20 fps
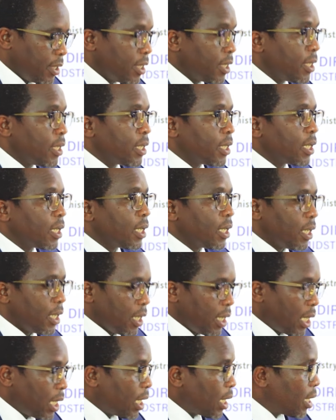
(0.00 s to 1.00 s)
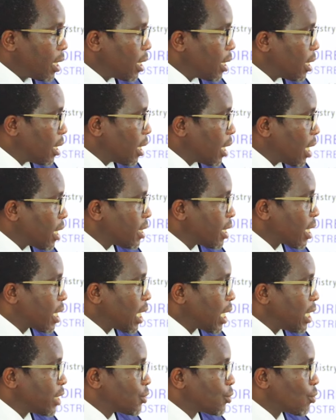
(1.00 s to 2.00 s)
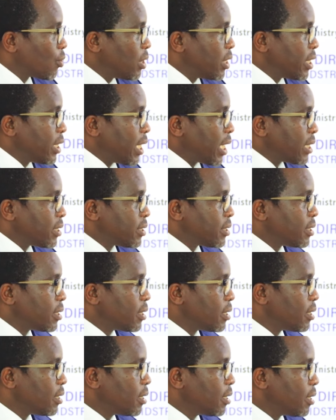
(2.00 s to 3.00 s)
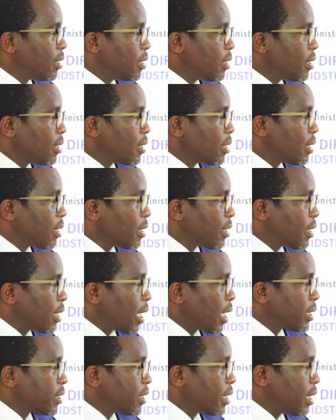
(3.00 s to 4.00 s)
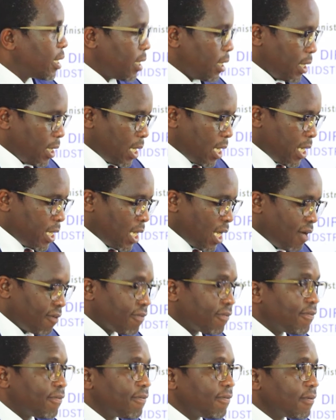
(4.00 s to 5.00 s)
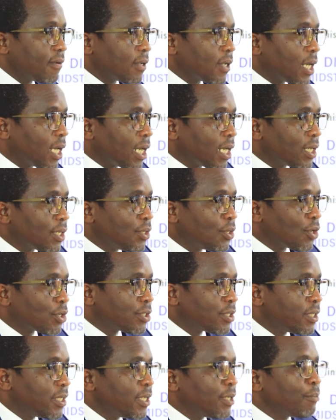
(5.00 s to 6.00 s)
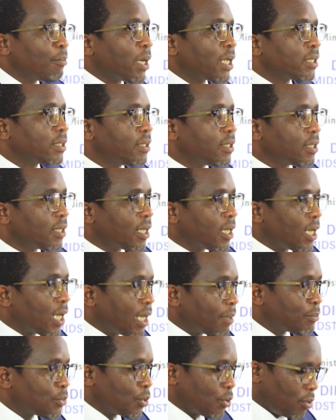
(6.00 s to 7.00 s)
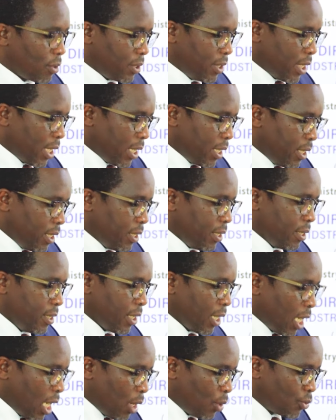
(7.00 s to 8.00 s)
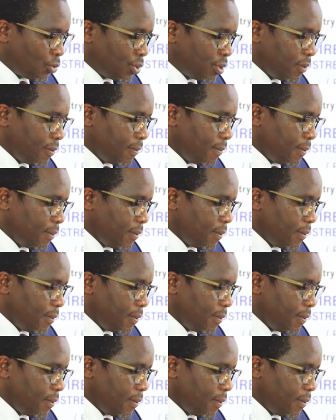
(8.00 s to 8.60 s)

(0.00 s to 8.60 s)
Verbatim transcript: The other cultural leaders that I have uh, not seen, but I'm told they are in the house.